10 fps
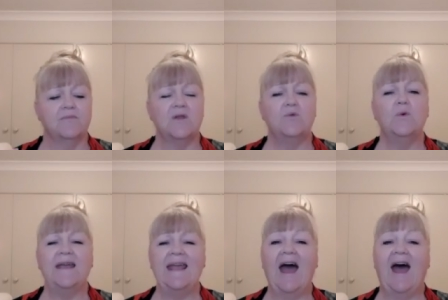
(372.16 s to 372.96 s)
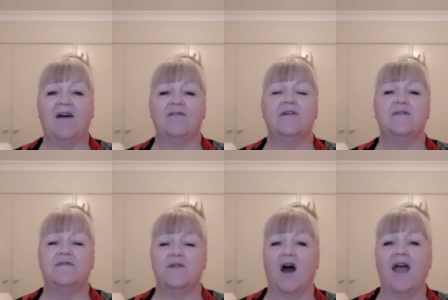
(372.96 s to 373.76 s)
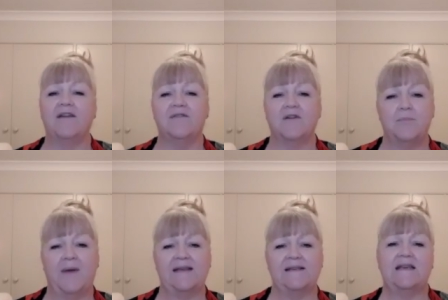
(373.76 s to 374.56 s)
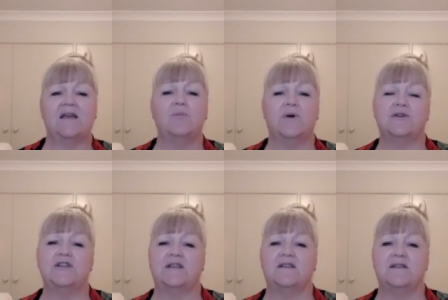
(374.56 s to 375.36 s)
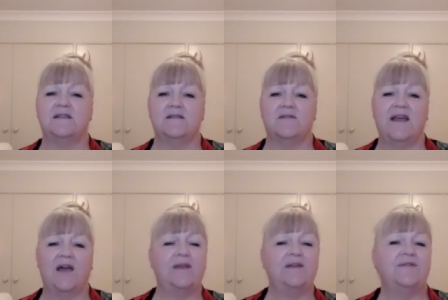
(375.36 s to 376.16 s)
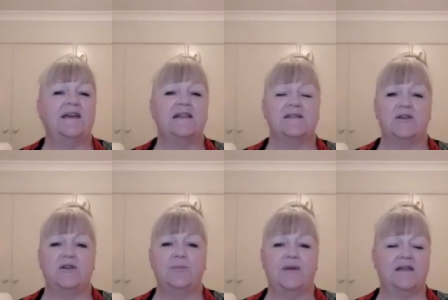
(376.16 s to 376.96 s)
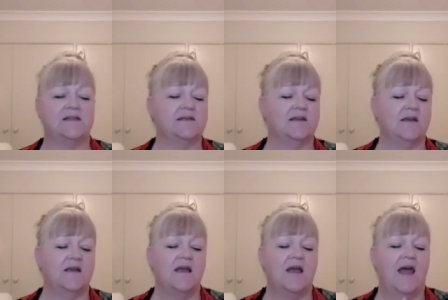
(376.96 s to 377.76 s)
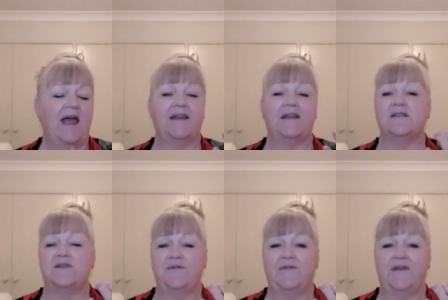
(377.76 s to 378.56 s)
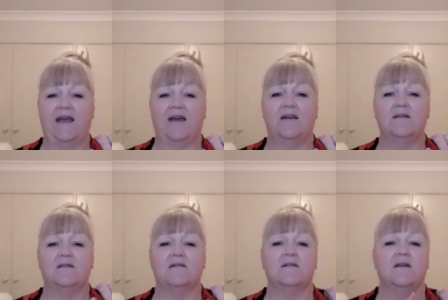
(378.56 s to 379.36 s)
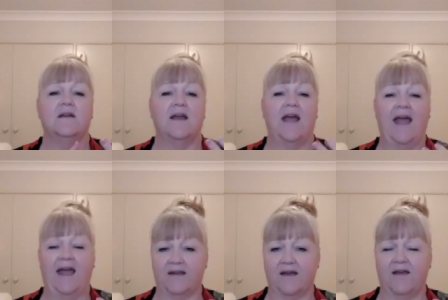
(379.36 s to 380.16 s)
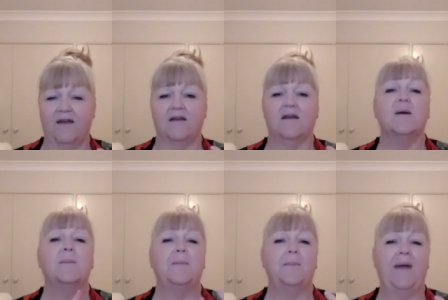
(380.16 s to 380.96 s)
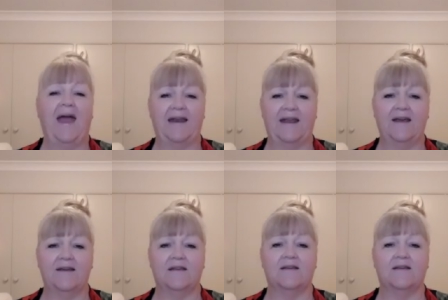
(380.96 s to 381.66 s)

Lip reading: we have 5 basic emotions that we feel as humans, and it's fear, anger, panic,